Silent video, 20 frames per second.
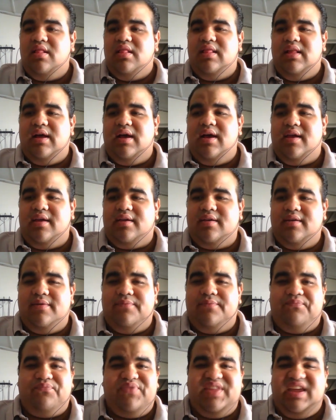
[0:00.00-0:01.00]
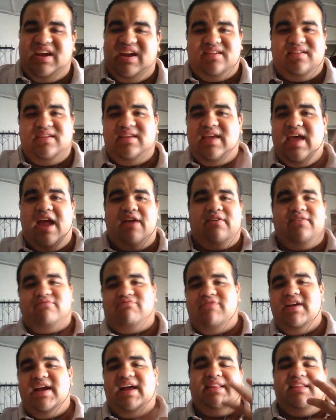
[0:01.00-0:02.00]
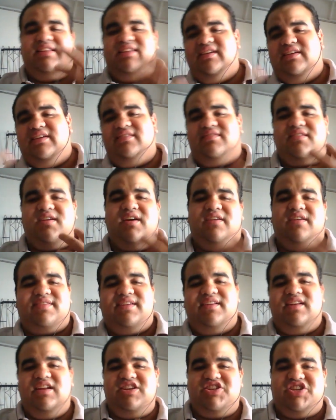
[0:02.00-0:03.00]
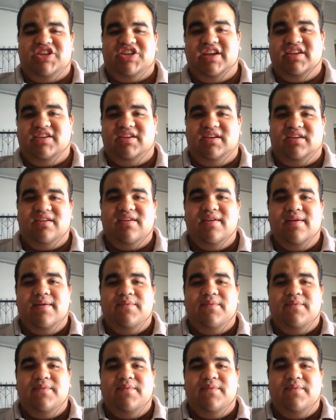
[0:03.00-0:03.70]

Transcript: Like their reality is constantly changing.